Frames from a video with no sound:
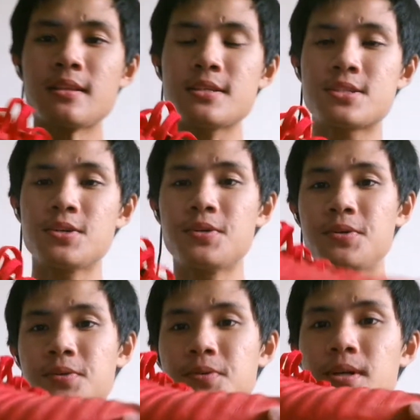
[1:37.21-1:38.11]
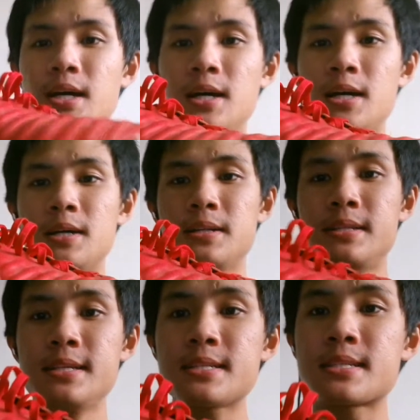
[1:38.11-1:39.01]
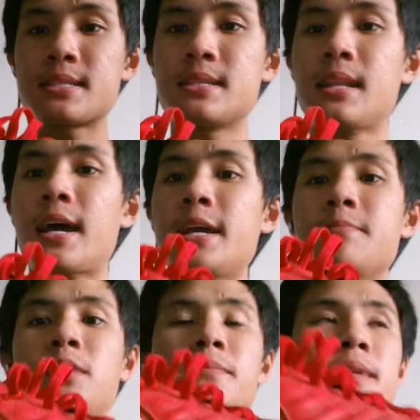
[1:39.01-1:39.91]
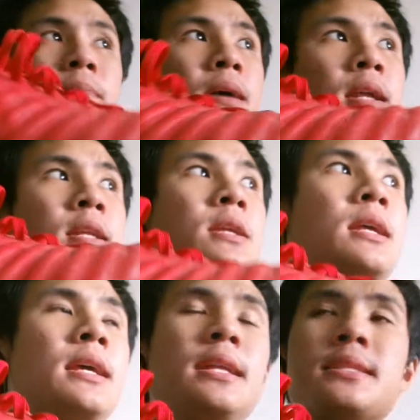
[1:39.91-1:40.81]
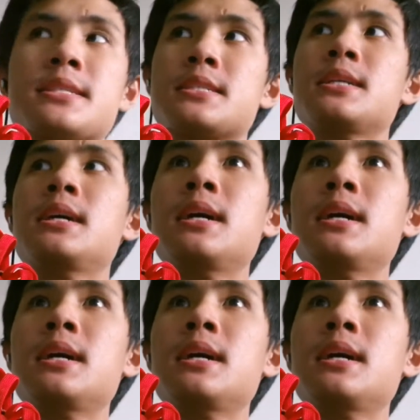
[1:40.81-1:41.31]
So this line popped up, and it's